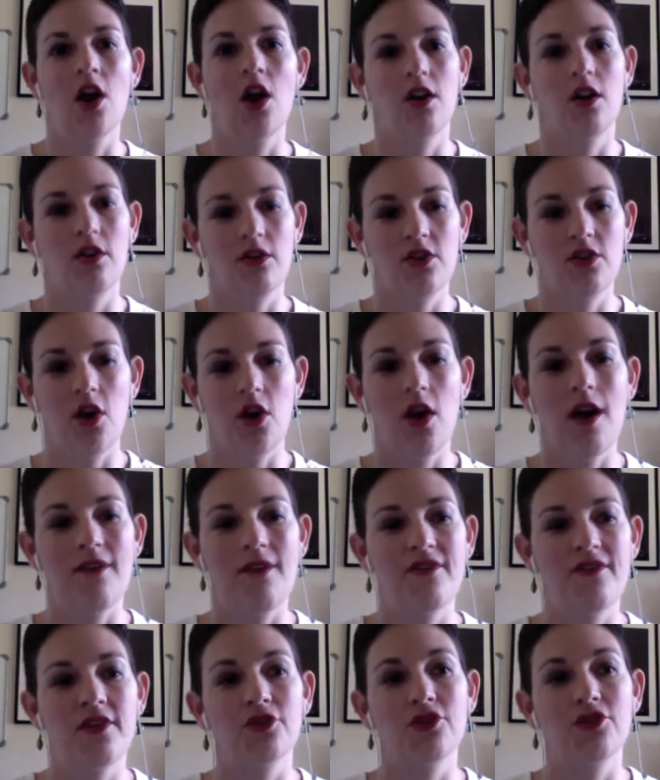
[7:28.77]
you know, I
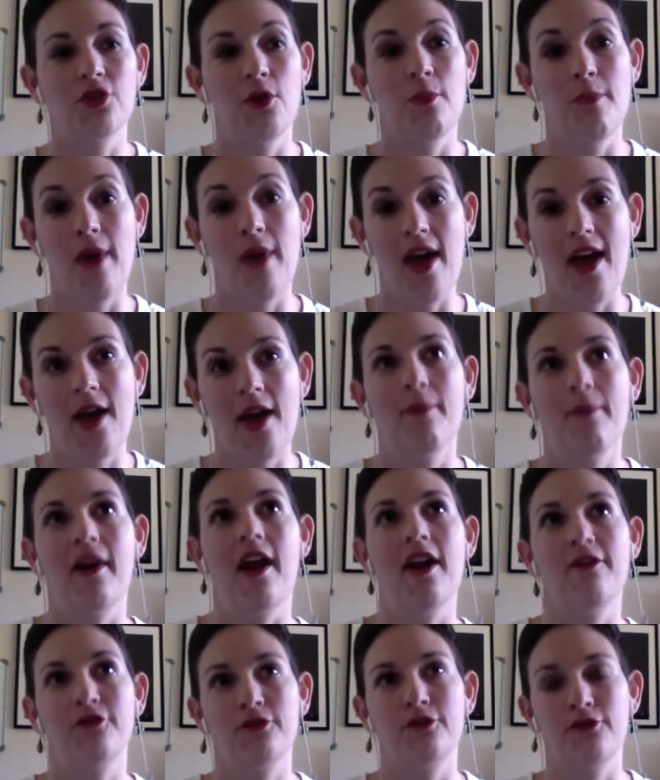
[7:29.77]
feel so bad, but I
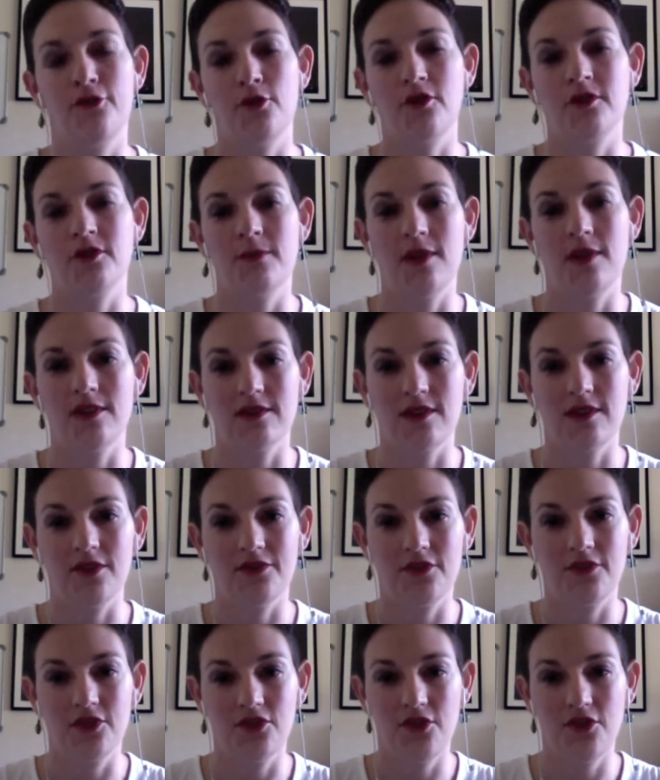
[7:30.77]
have to force myself
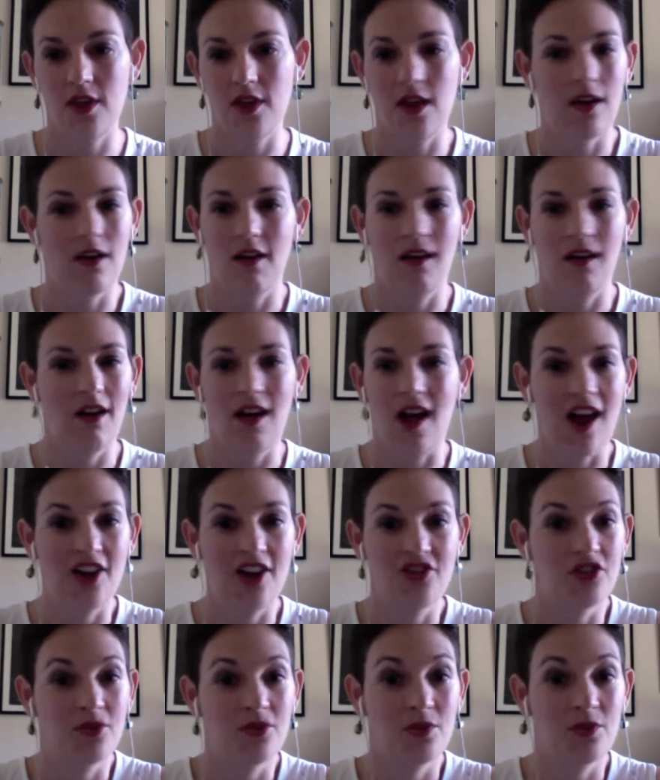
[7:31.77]
to do that. I
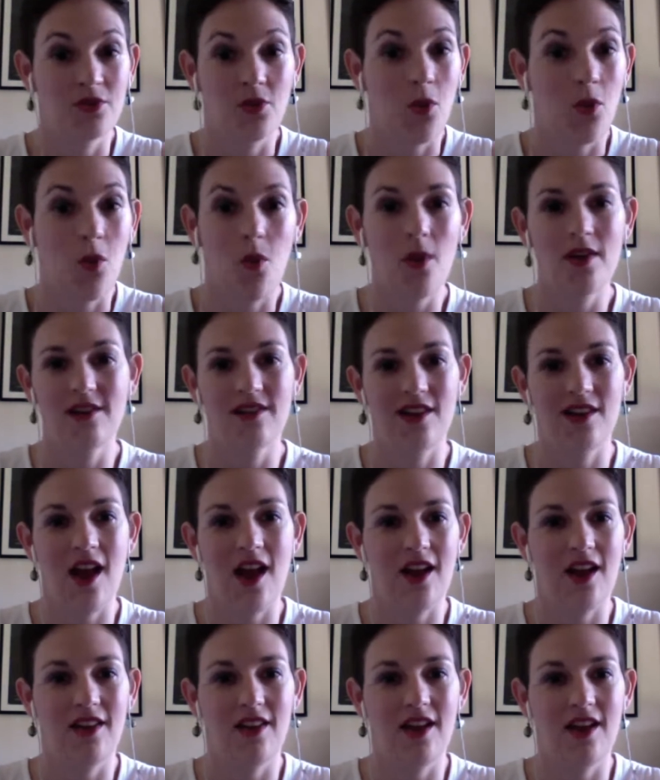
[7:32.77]
just was always like
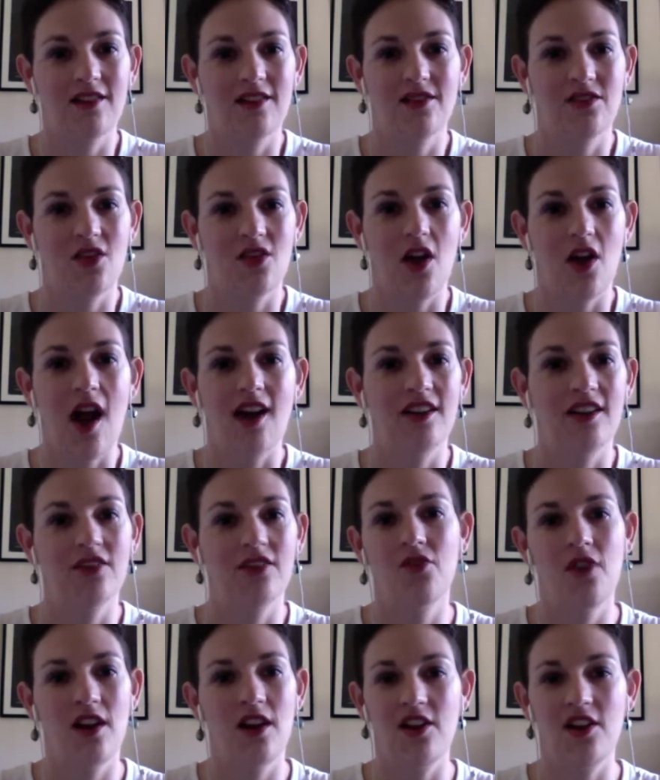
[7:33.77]
that. So I
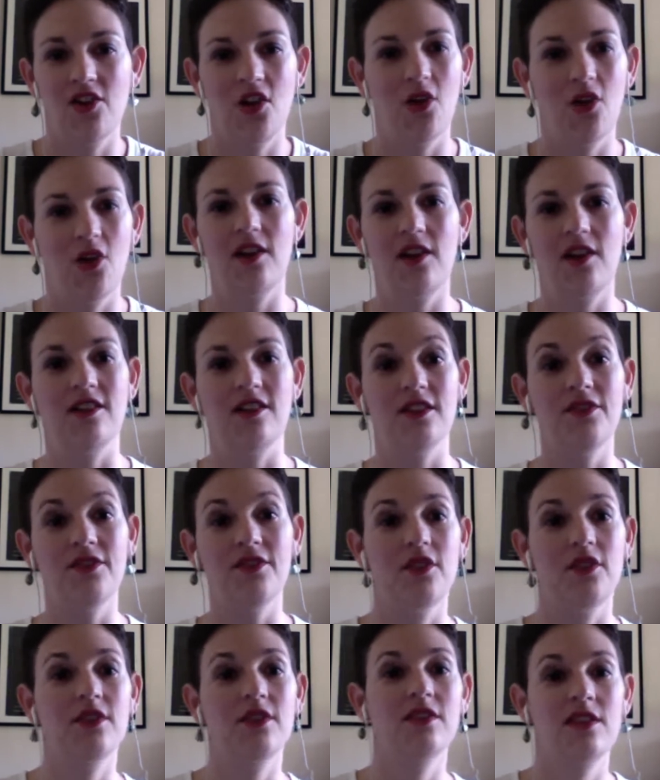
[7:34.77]
didn't really know any
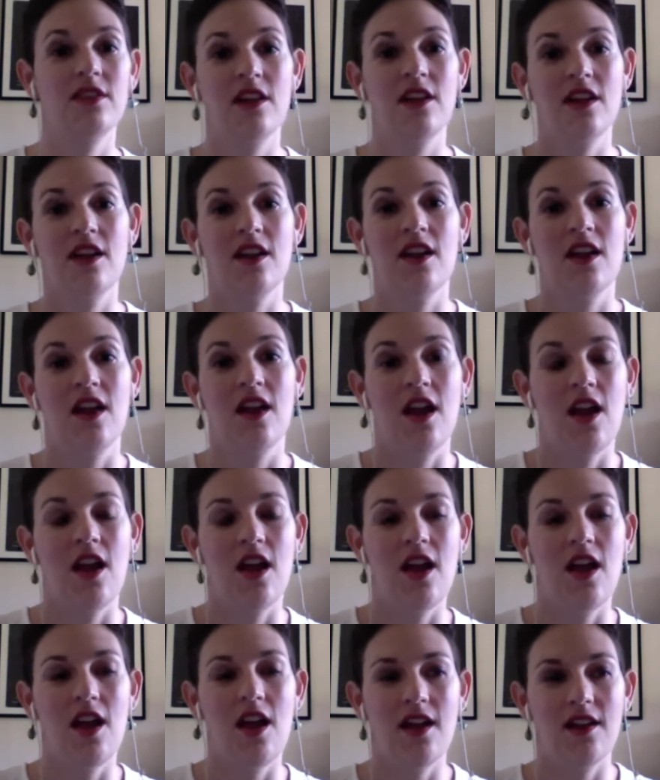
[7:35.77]
different.
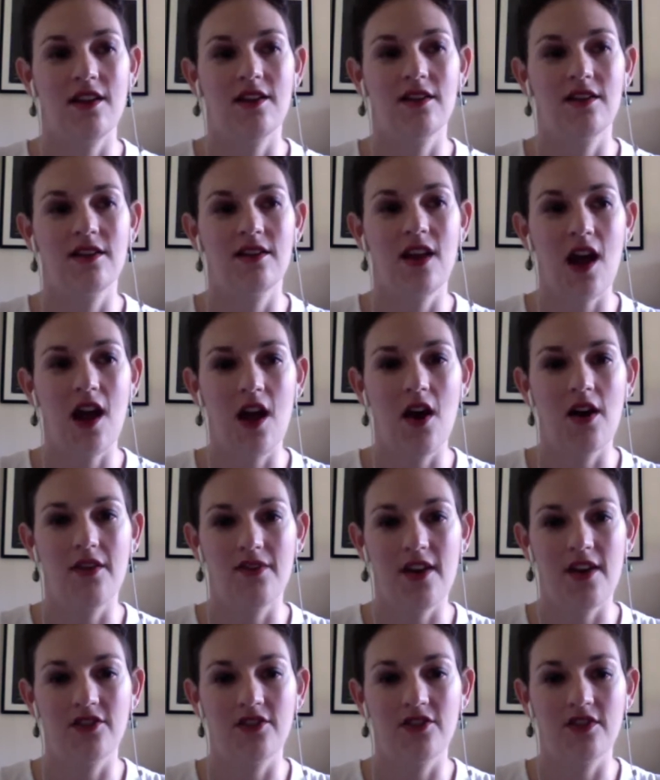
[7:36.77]
And now I've
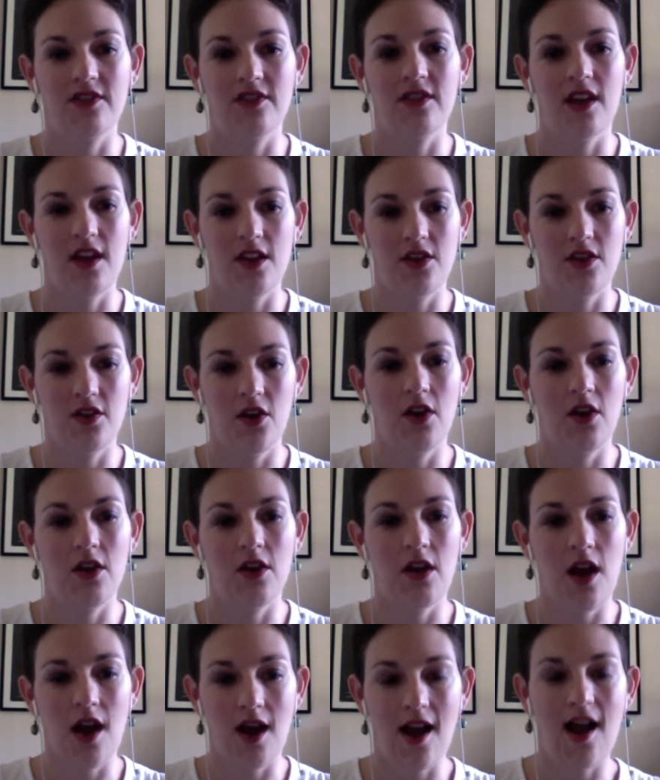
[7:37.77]
had to say, you know,
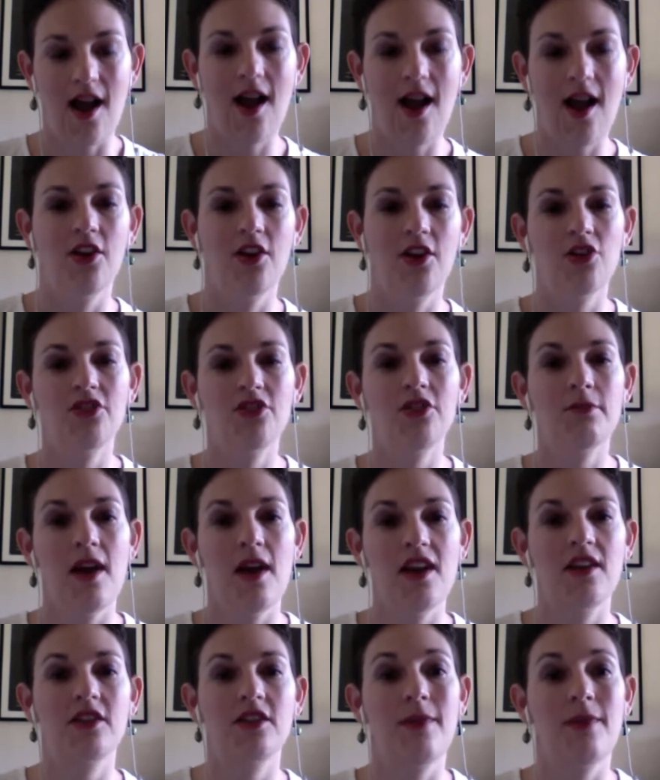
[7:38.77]
I learned to
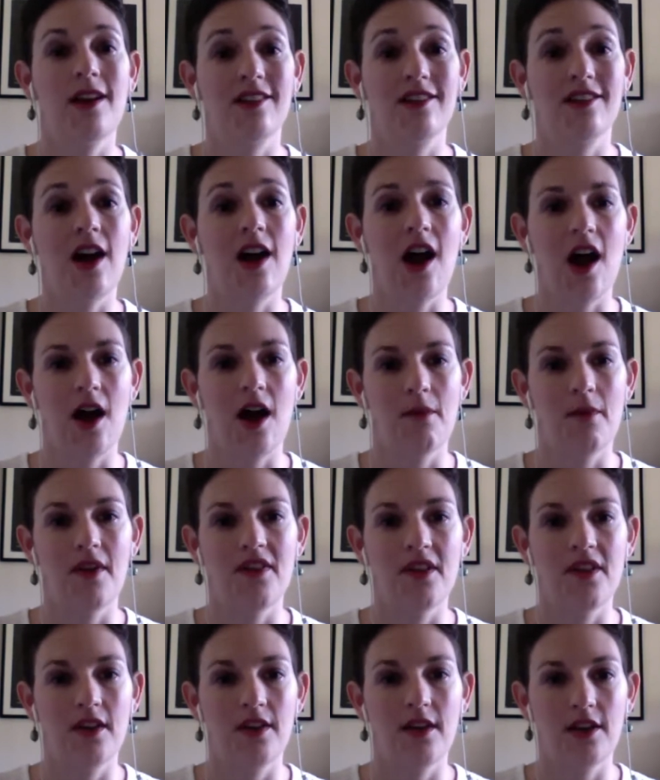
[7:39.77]
manage my time. I
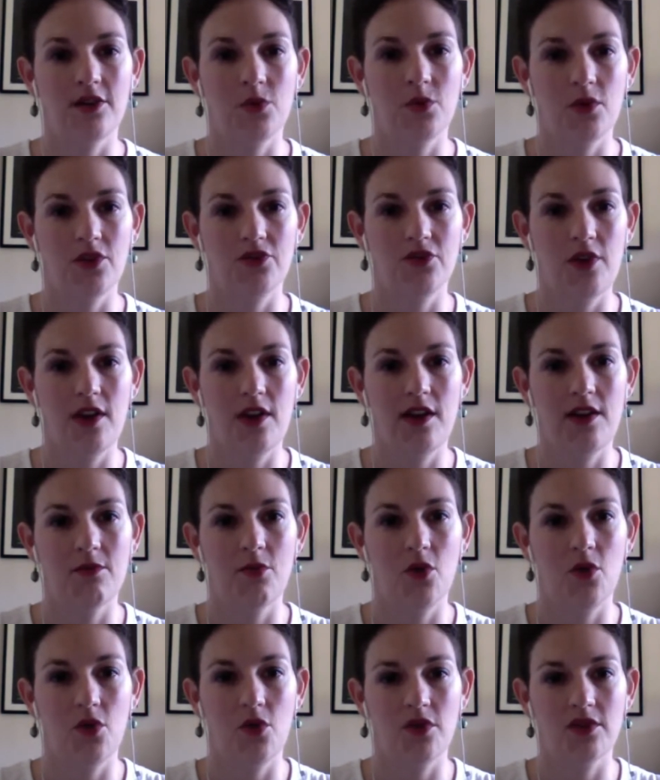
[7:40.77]
think that's what's really
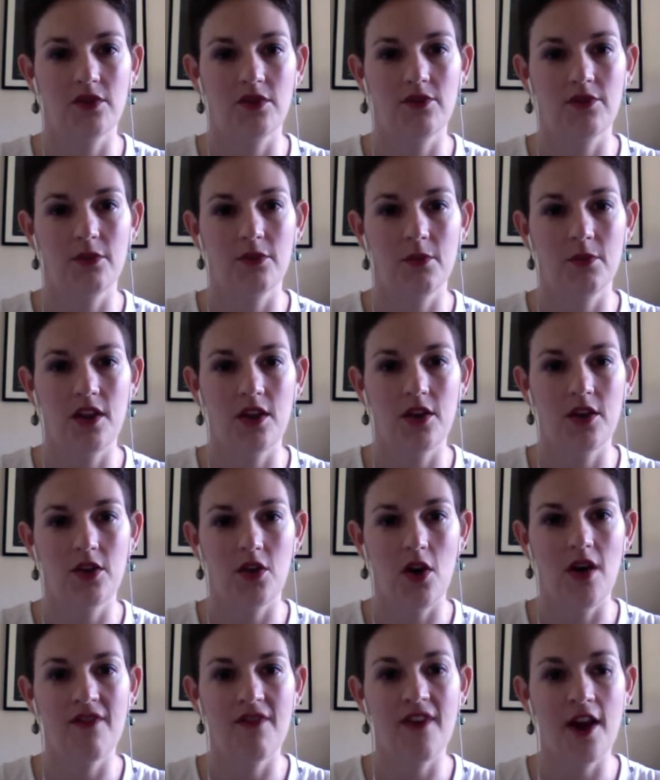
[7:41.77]
important for me. You know,
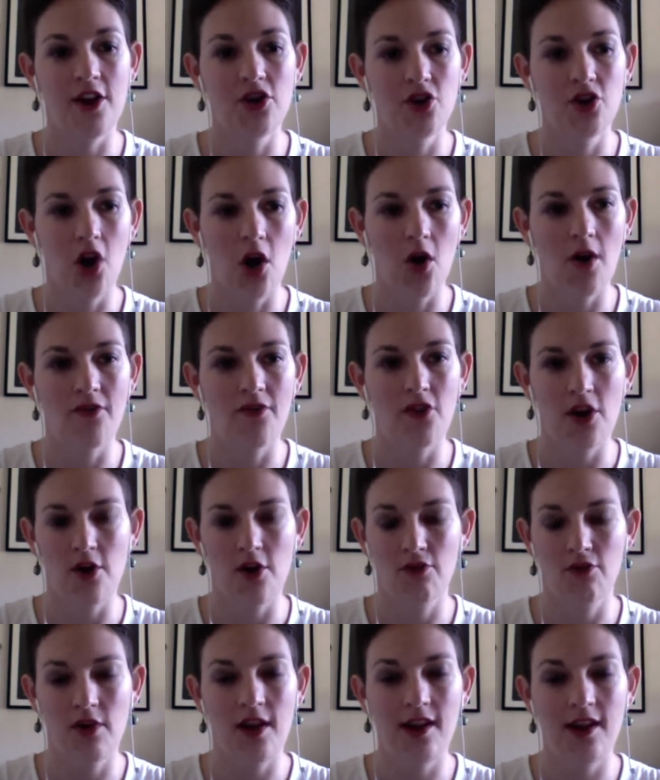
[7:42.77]
if I know I've got a
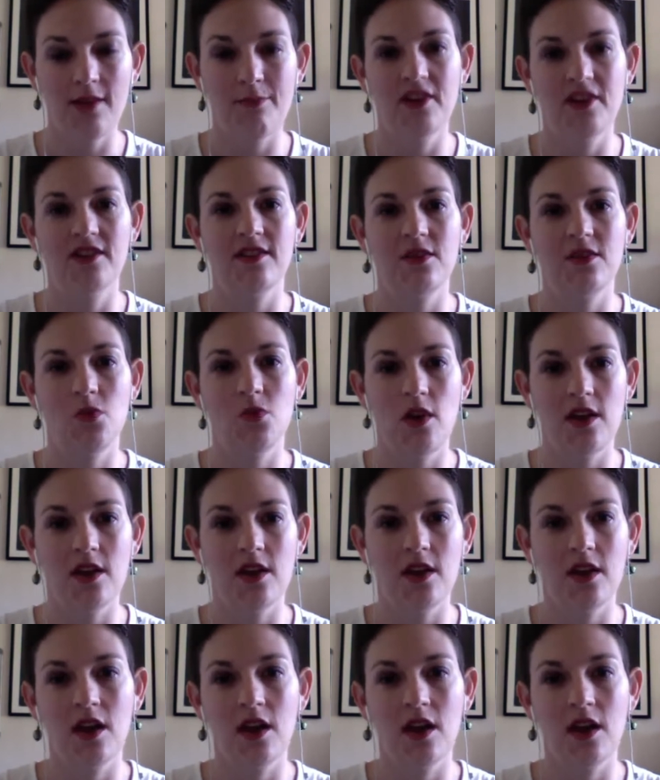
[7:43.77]
really busy week